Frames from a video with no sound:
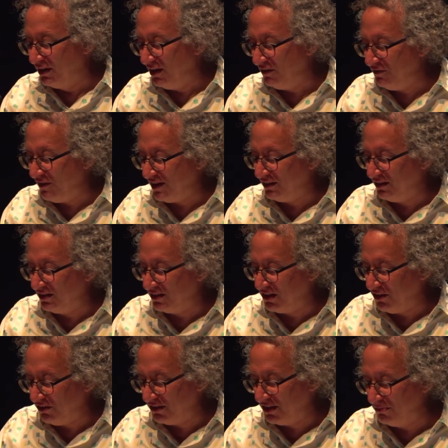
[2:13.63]
In fact, it
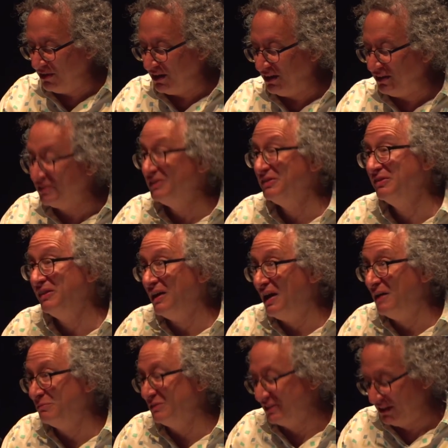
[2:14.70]
occurred to me to do the
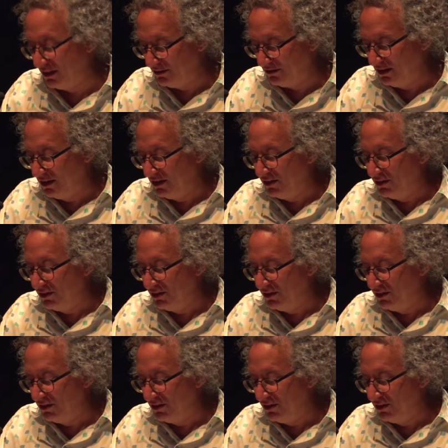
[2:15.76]
opposite,